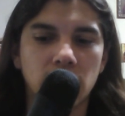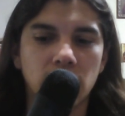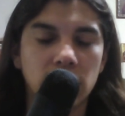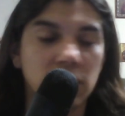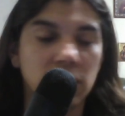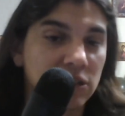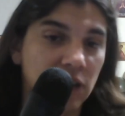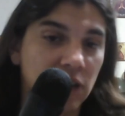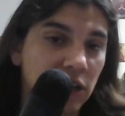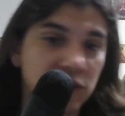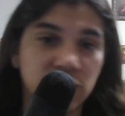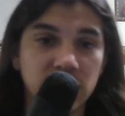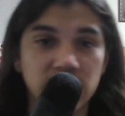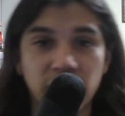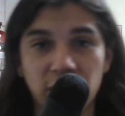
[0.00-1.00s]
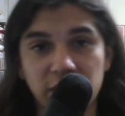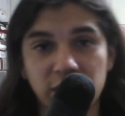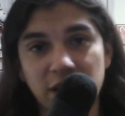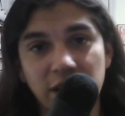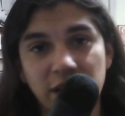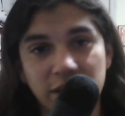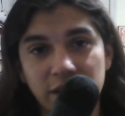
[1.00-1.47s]
this country is fucking
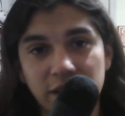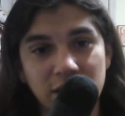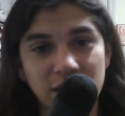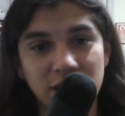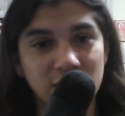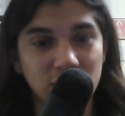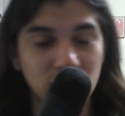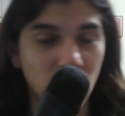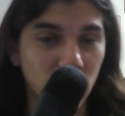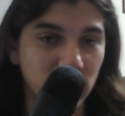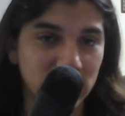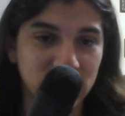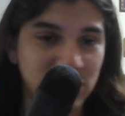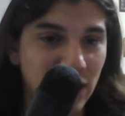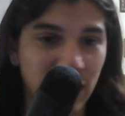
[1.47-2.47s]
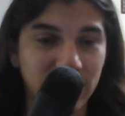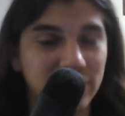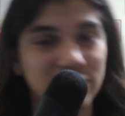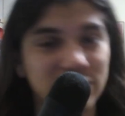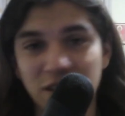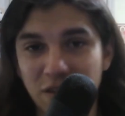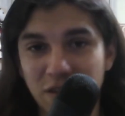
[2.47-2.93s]
tearing it's tearing
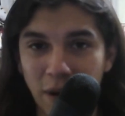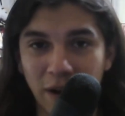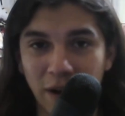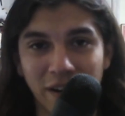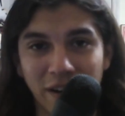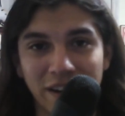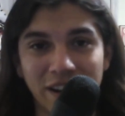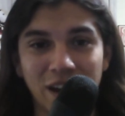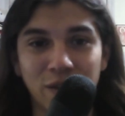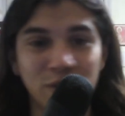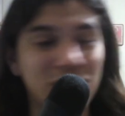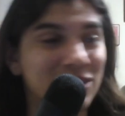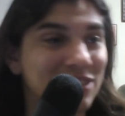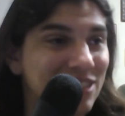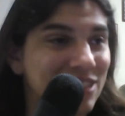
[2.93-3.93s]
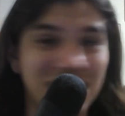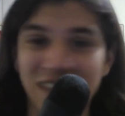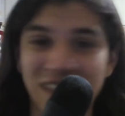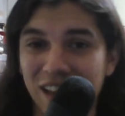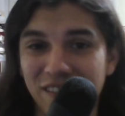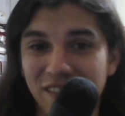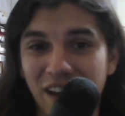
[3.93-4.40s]
itself apart right now. We can see it
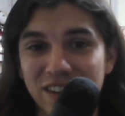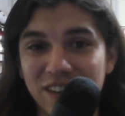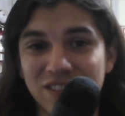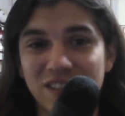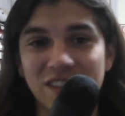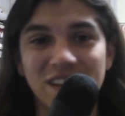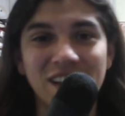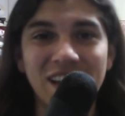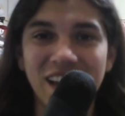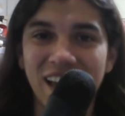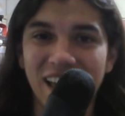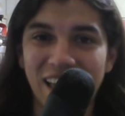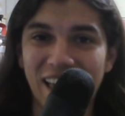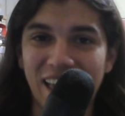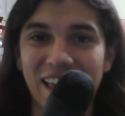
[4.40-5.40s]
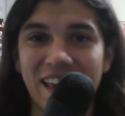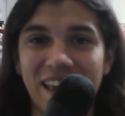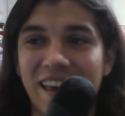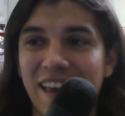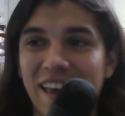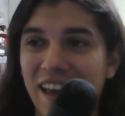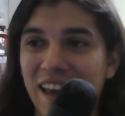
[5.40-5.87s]
in live action,
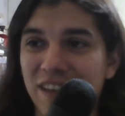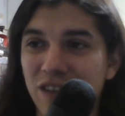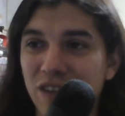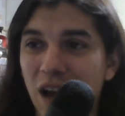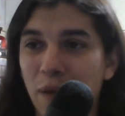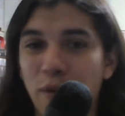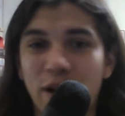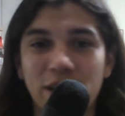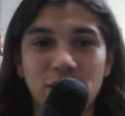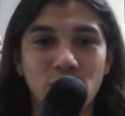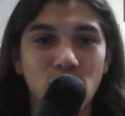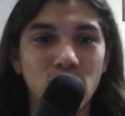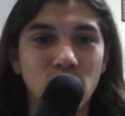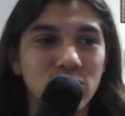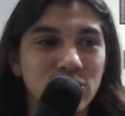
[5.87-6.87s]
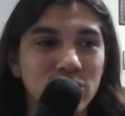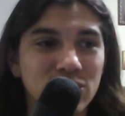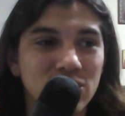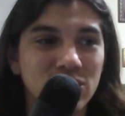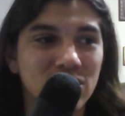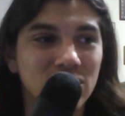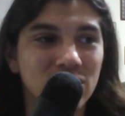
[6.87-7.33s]
and if you're not buying gold,
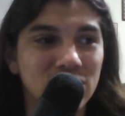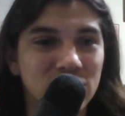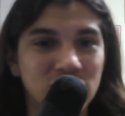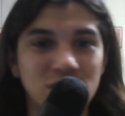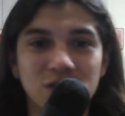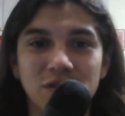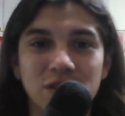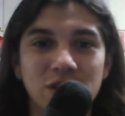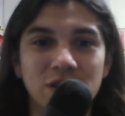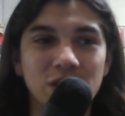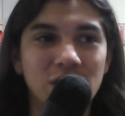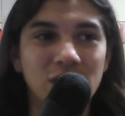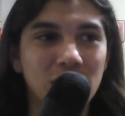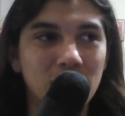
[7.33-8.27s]
silver,